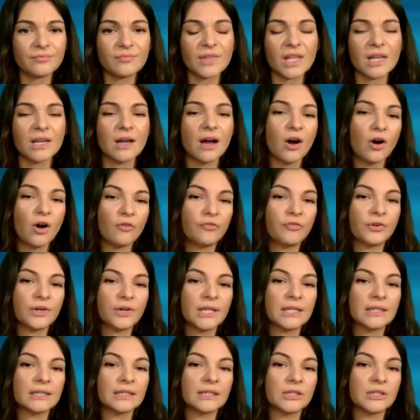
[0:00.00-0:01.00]

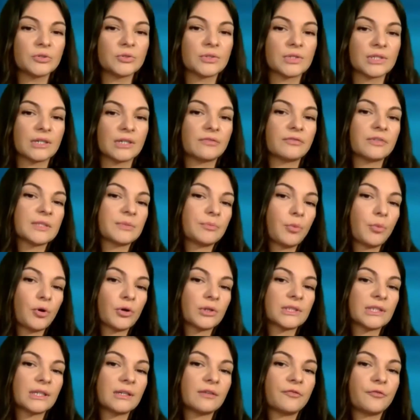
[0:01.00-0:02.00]
offering a new service
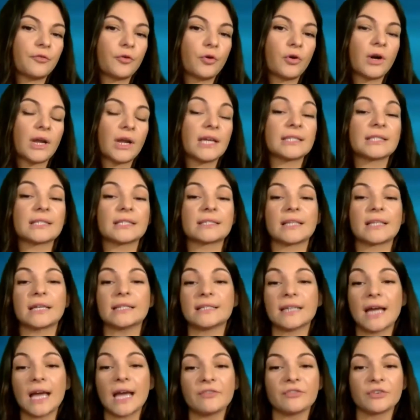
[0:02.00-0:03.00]
portal for SSI
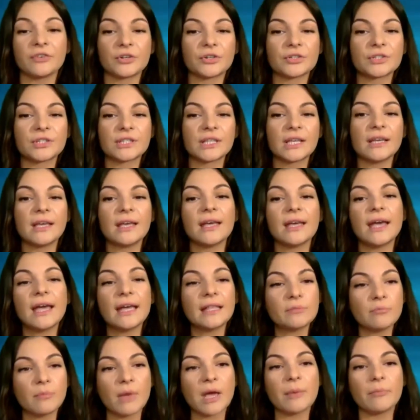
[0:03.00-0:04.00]
divers
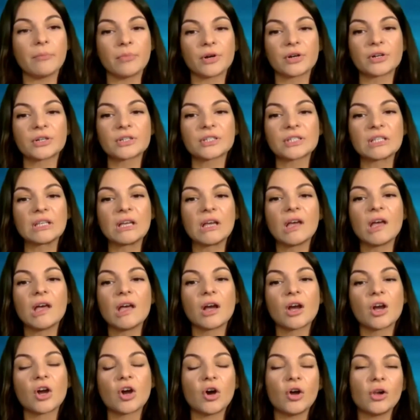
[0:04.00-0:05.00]
and members
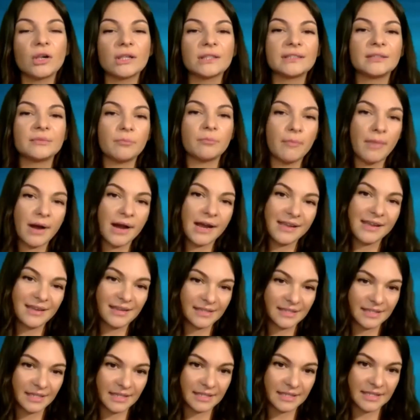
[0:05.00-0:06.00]
called My
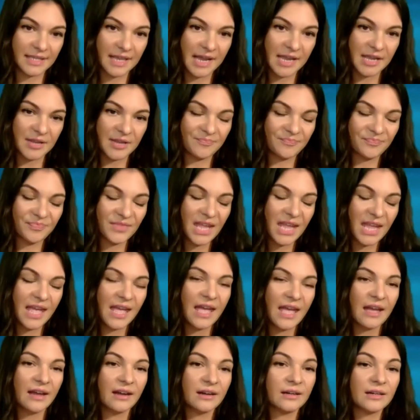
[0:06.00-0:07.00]
SSI.
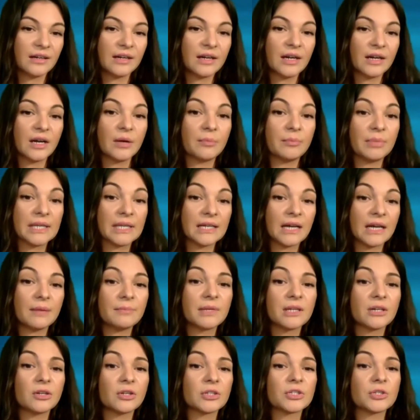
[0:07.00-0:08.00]

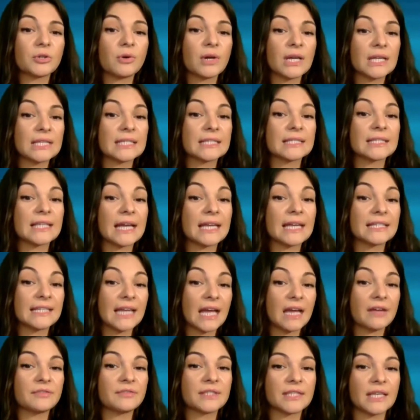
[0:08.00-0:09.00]
Becoming also SSI
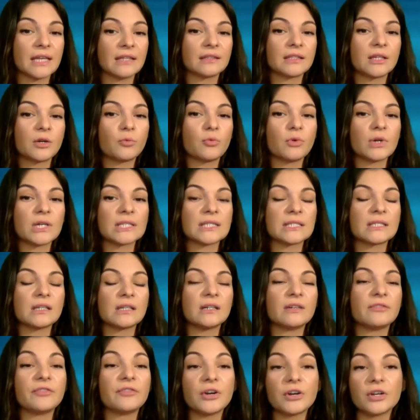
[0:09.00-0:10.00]
Dive Center was
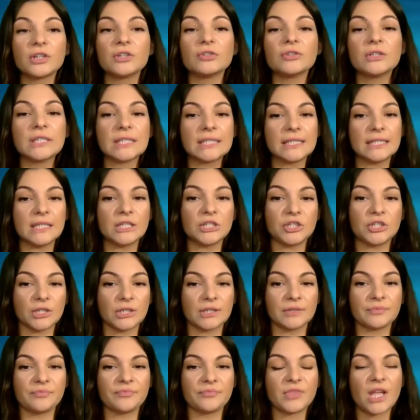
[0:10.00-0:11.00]
a very good decision
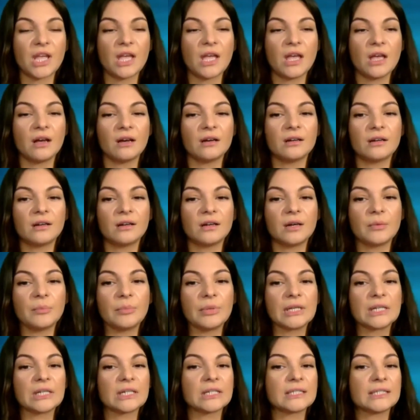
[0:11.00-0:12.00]

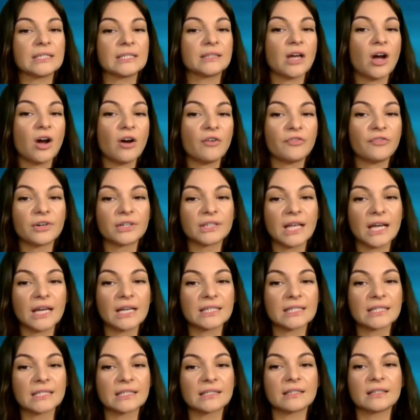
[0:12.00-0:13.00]
because it offered
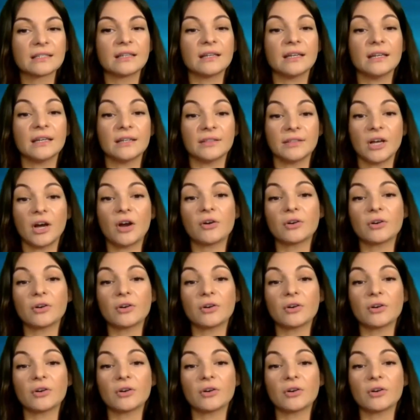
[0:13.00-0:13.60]
us and our